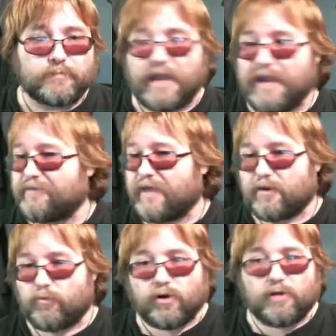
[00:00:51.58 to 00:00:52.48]
and
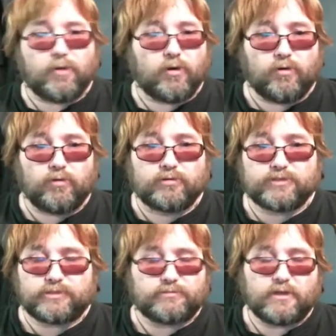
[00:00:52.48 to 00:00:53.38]
like
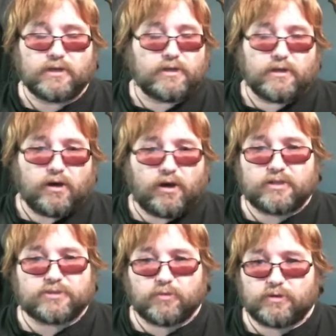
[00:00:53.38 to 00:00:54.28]
wormholes and
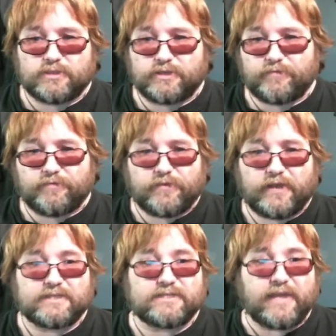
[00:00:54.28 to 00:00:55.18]
all sorts of different
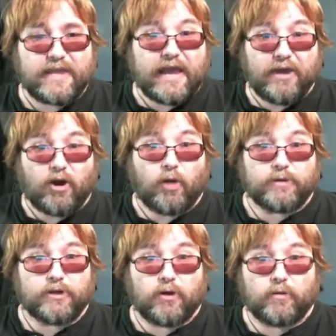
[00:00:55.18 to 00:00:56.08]
things. And they got help,
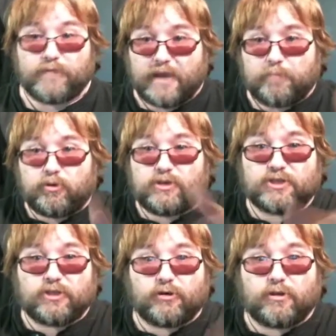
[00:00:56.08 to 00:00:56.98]
you know, they got
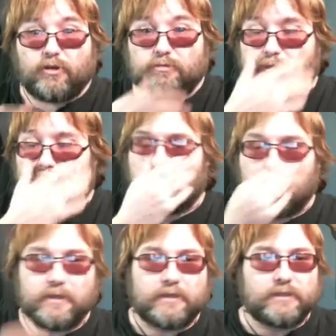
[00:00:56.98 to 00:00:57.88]
pushed a little closer.
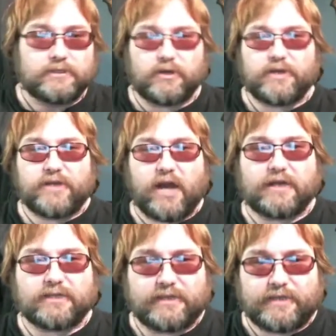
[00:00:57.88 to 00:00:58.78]
So it
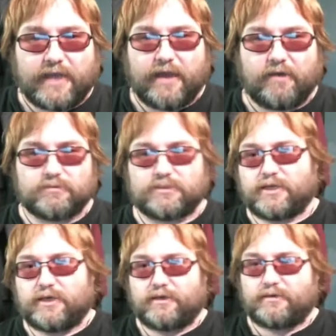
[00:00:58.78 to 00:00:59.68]
knocked it down
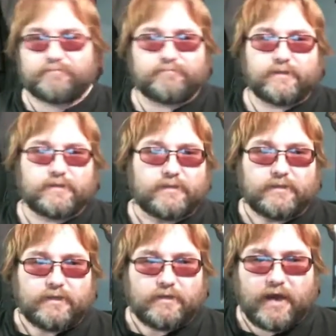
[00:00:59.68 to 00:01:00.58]
to,
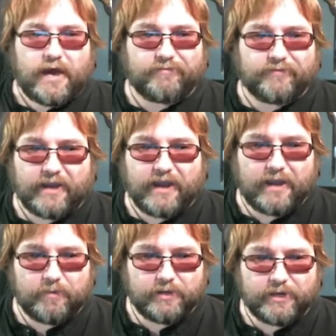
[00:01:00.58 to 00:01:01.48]
I don't forget
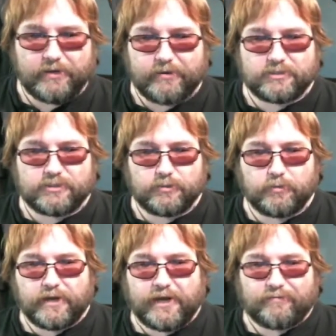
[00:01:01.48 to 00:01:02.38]
how many years to
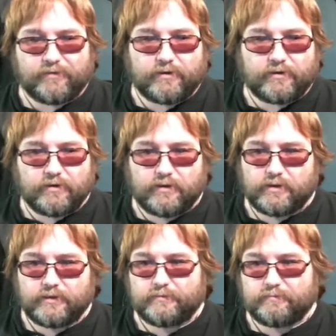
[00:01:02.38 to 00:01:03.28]
whatever.
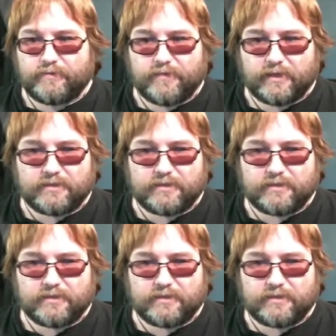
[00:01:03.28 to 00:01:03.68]
Um, I think